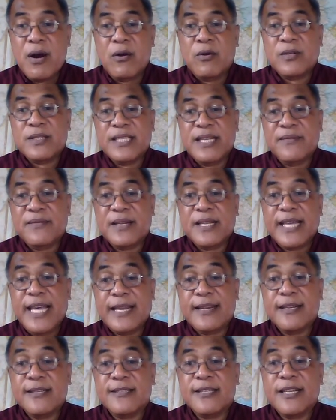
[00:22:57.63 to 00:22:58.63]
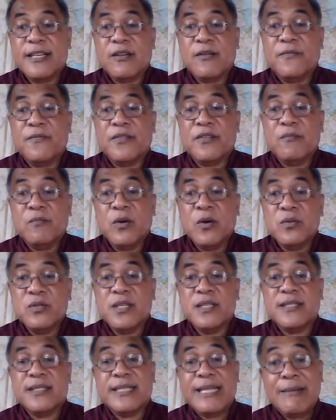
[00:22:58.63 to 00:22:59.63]
or seven candlestick of the
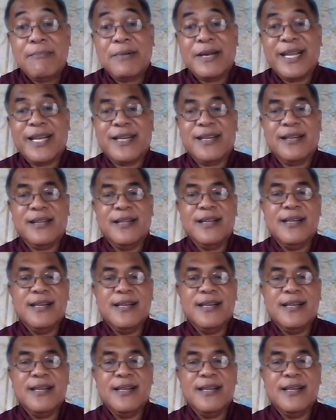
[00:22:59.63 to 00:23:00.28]
Moses tabernacle.